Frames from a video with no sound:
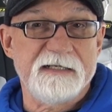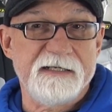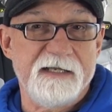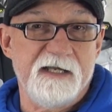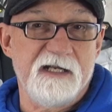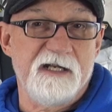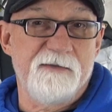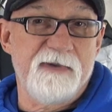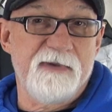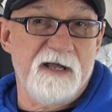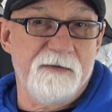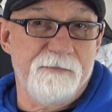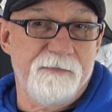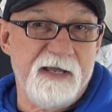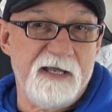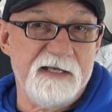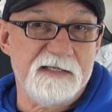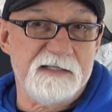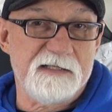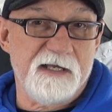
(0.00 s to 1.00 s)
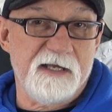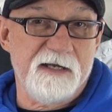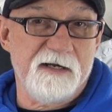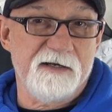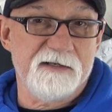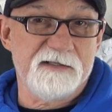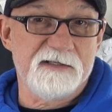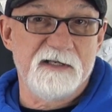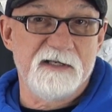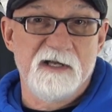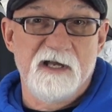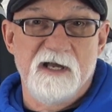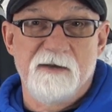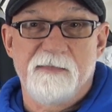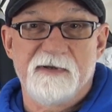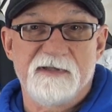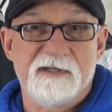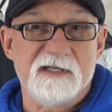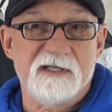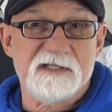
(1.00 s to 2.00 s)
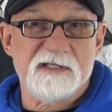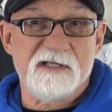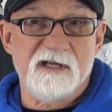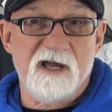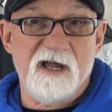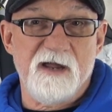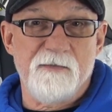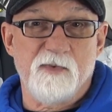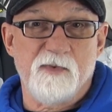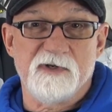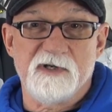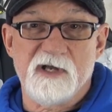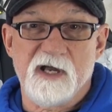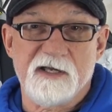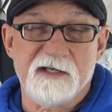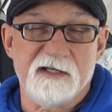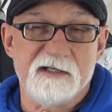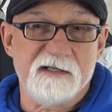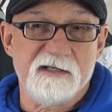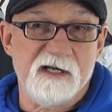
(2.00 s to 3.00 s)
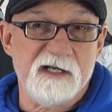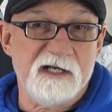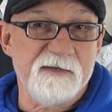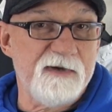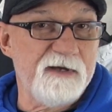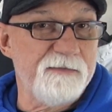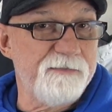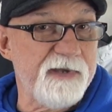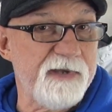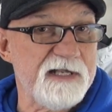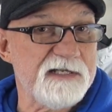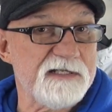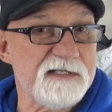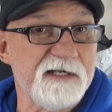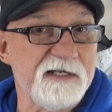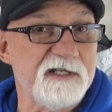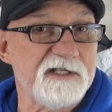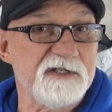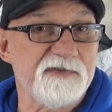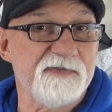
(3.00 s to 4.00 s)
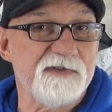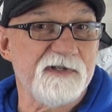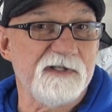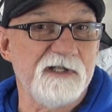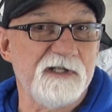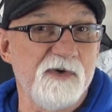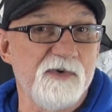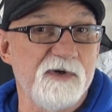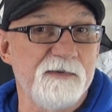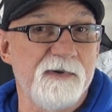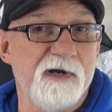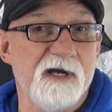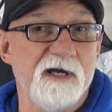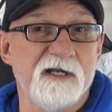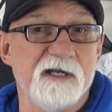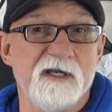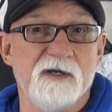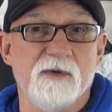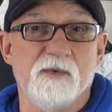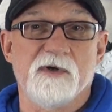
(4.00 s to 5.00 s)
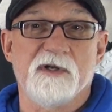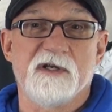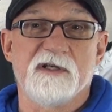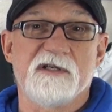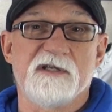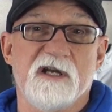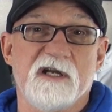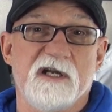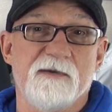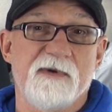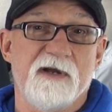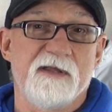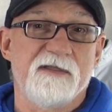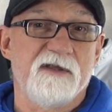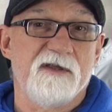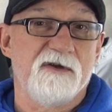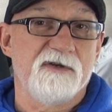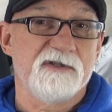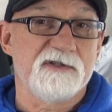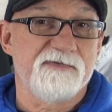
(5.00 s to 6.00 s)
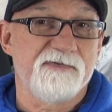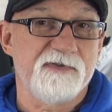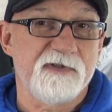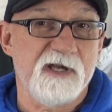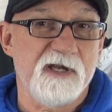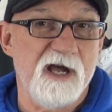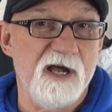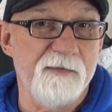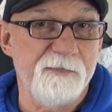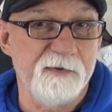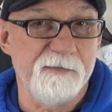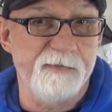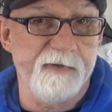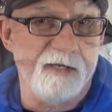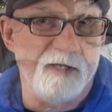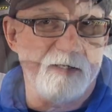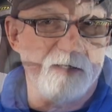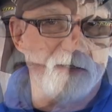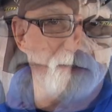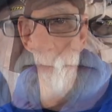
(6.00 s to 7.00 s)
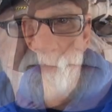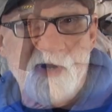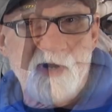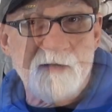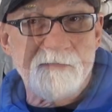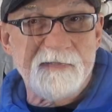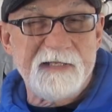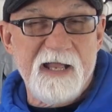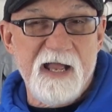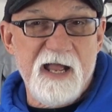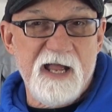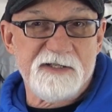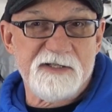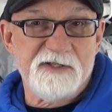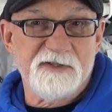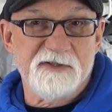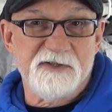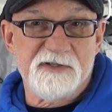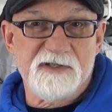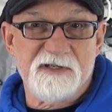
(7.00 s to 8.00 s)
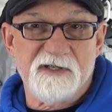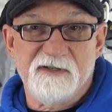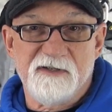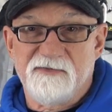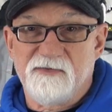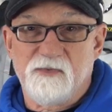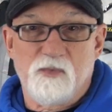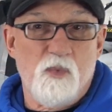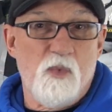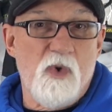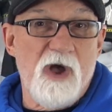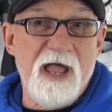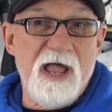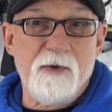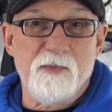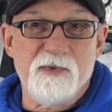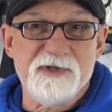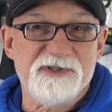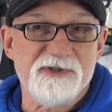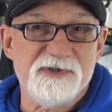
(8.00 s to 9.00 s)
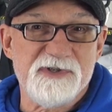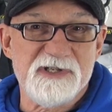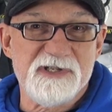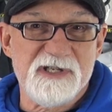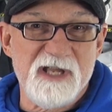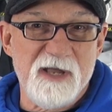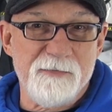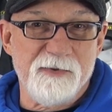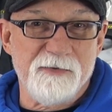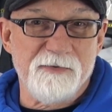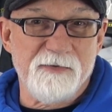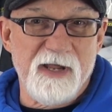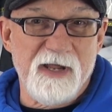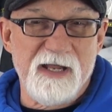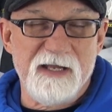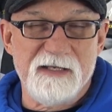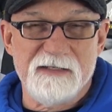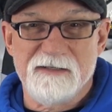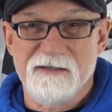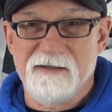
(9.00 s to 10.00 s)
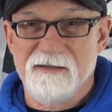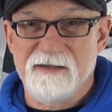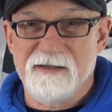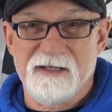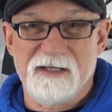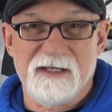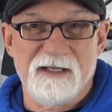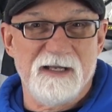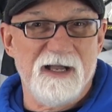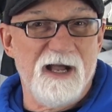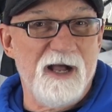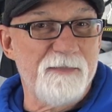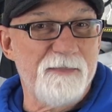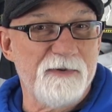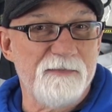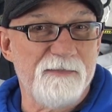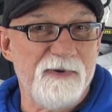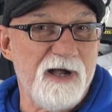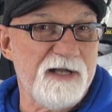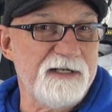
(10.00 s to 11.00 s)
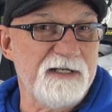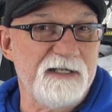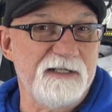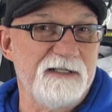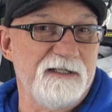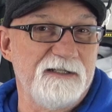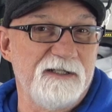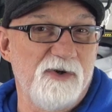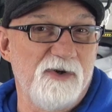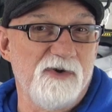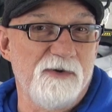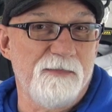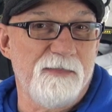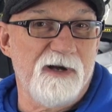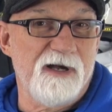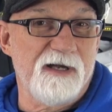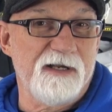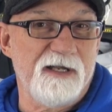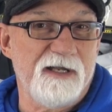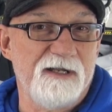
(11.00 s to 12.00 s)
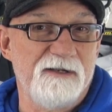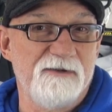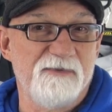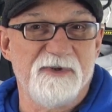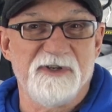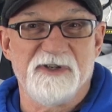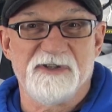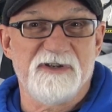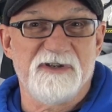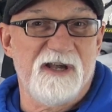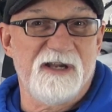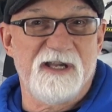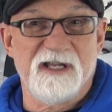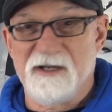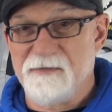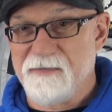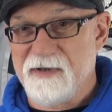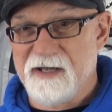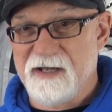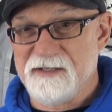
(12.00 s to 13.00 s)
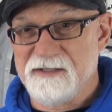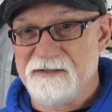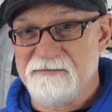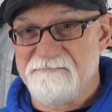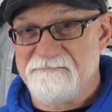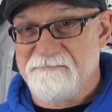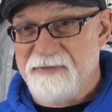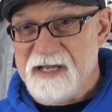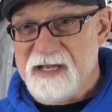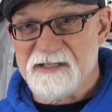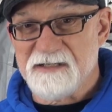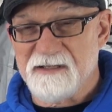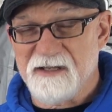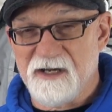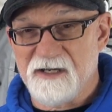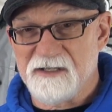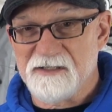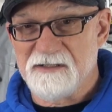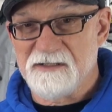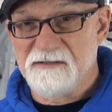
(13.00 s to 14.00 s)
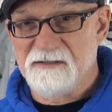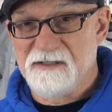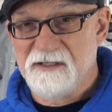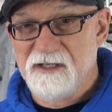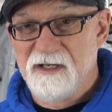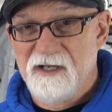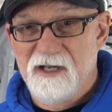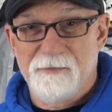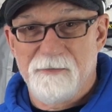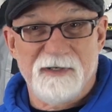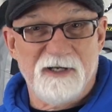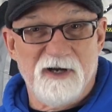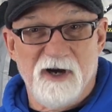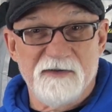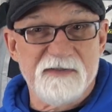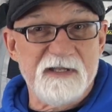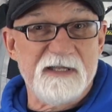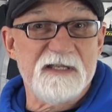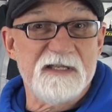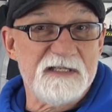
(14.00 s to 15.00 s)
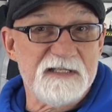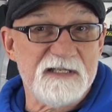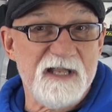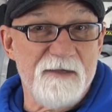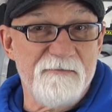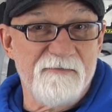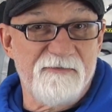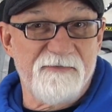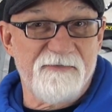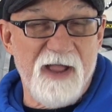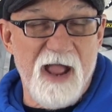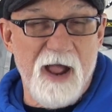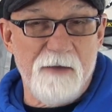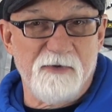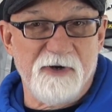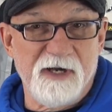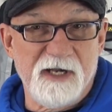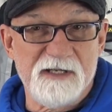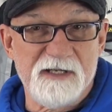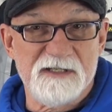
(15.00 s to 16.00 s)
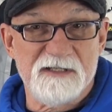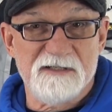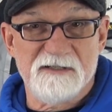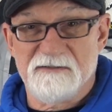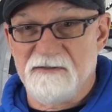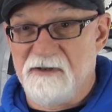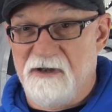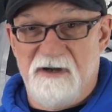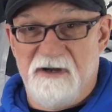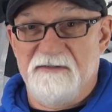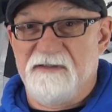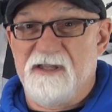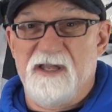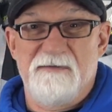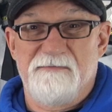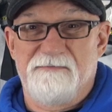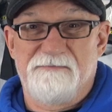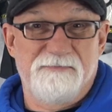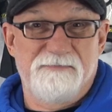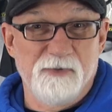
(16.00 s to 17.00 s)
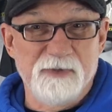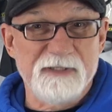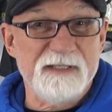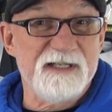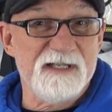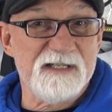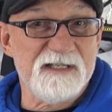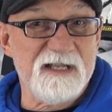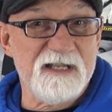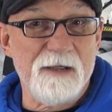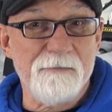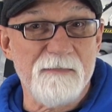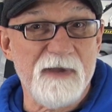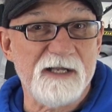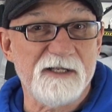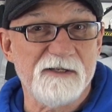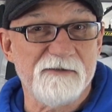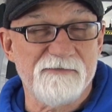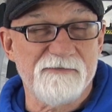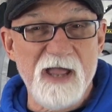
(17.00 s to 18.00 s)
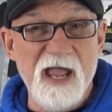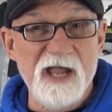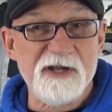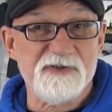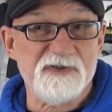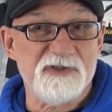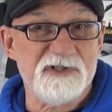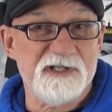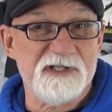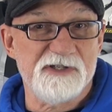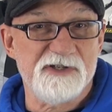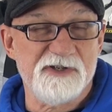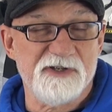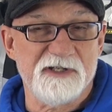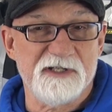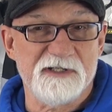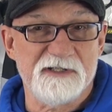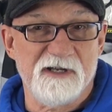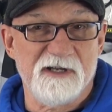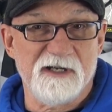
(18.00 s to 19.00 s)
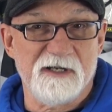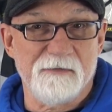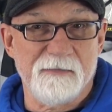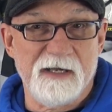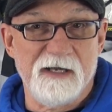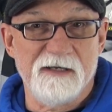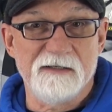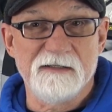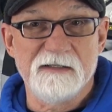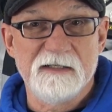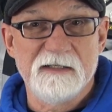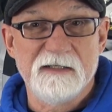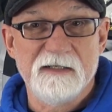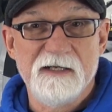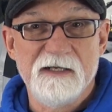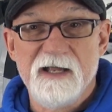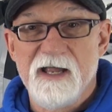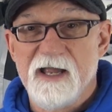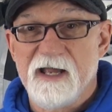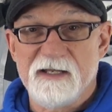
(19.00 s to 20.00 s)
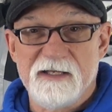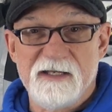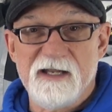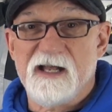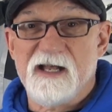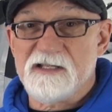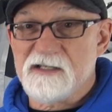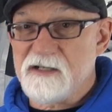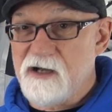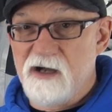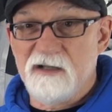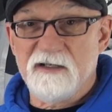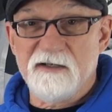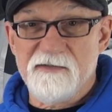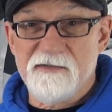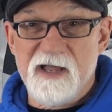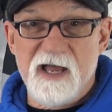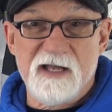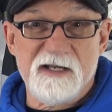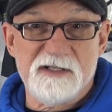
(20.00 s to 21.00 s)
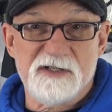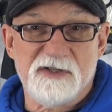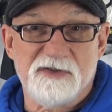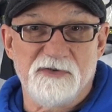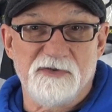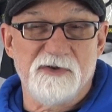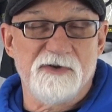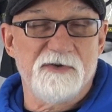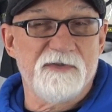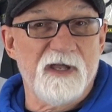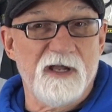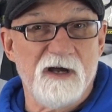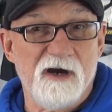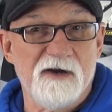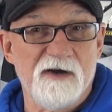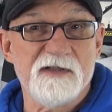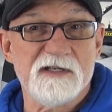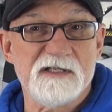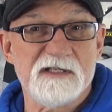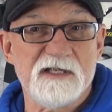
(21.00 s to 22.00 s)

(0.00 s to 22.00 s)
again about base layers. But this time, we're not going to talk about base layers for the lower body. We're going to talk about those for the upper body. Now, you're probably asking yourself, why would you separate the upper body and the lower body when you're talking about base layers? I mean, aren't they the same fabrics? Aren't they really the same manufacturers that you're going to talk about? And yes, all of that is true. They are the